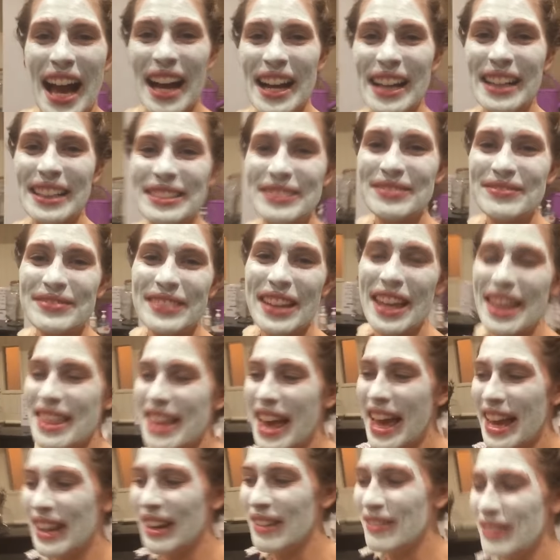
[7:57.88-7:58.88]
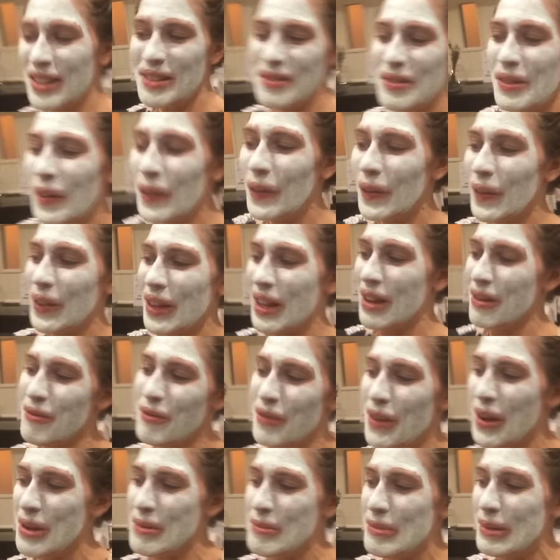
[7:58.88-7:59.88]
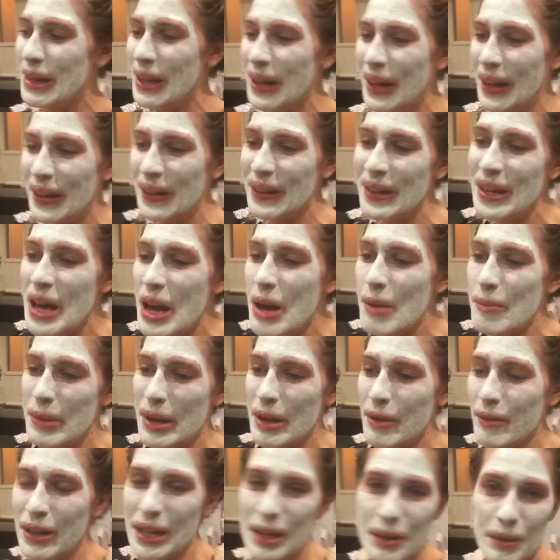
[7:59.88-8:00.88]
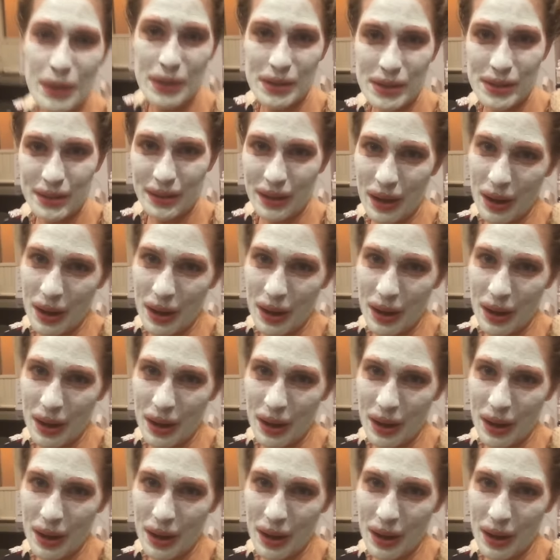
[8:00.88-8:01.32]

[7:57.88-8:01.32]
then I'm going to put all the info below. Bee really wants to